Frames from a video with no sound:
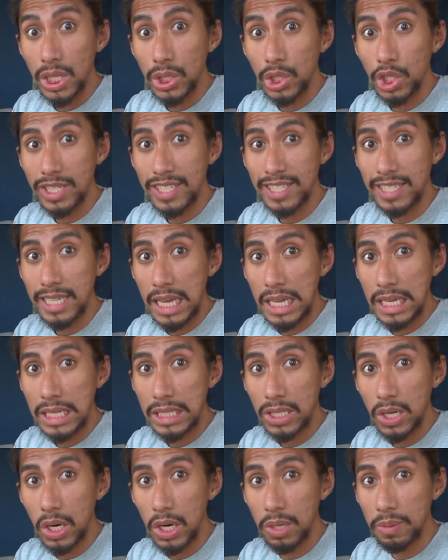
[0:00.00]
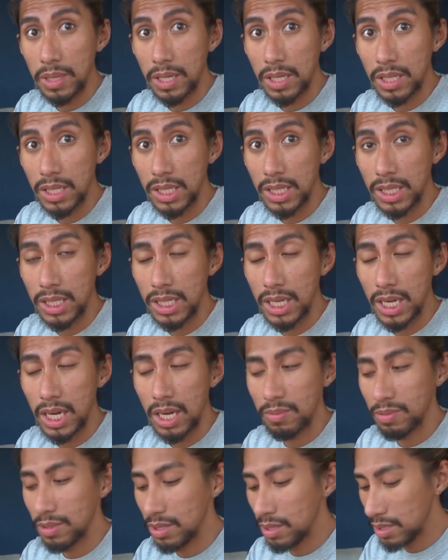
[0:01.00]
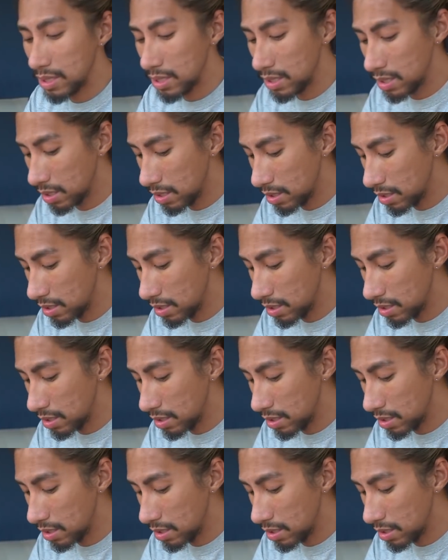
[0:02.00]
Just saying, Scorpio. You got options.